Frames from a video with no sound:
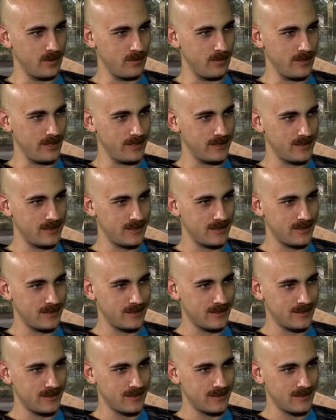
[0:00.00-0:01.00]
me beats,
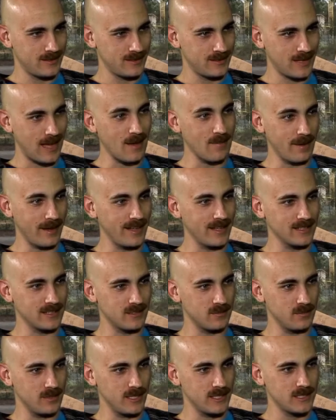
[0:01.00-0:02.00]
I might get
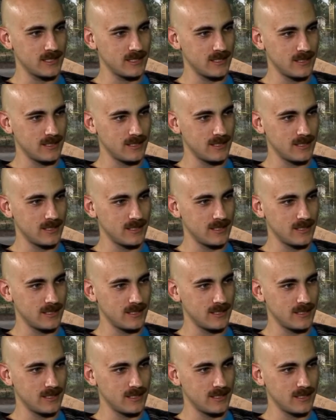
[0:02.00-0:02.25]
some beats.